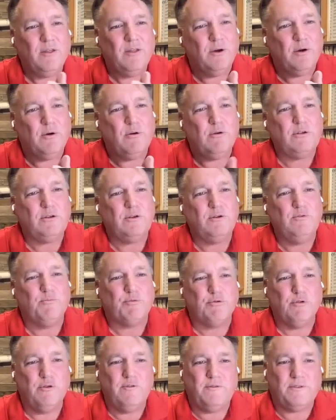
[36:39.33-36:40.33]
Those who
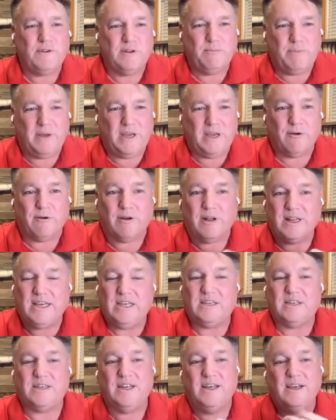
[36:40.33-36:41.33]
prove to be, or at
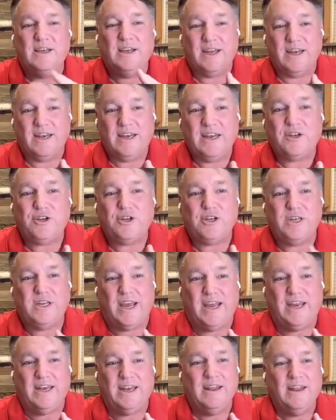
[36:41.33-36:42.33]
least
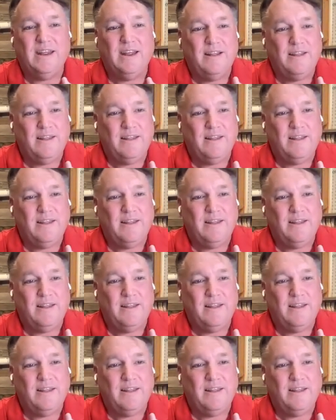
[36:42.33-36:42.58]
initiate